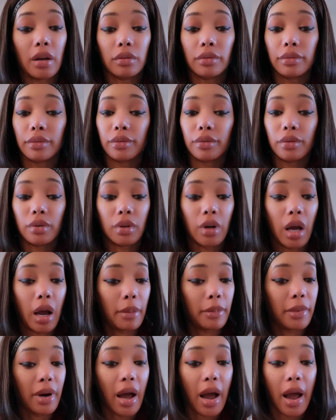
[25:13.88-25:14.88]
mm-mm, I'm
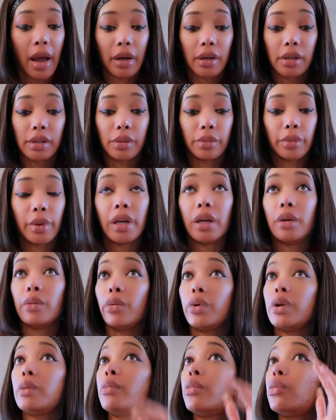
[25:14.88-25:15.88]
not. Cause we,
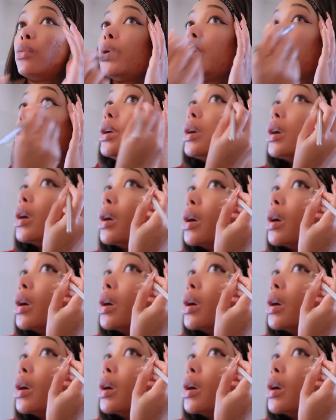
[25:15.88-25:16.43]
we, we,